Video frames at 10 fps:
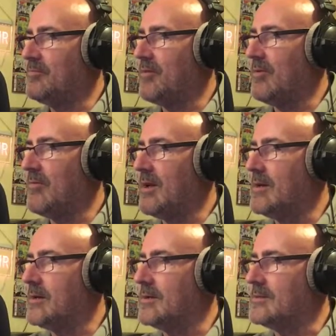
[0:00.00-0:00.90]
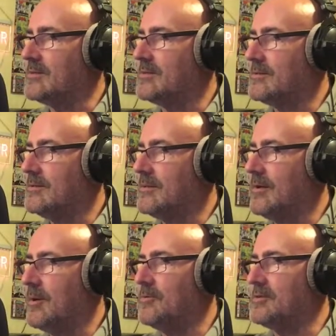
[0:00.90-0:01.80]
pre-rehearse
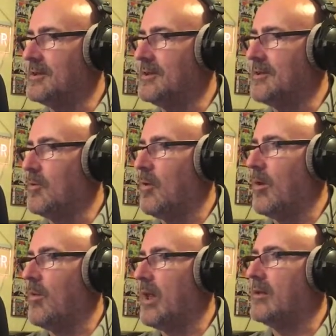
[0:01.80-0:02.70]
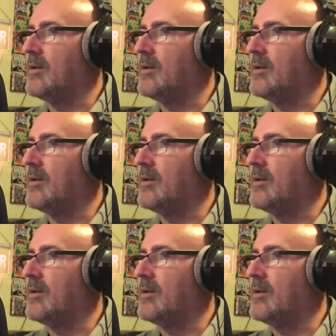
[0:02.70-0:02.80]
who's going to do what when.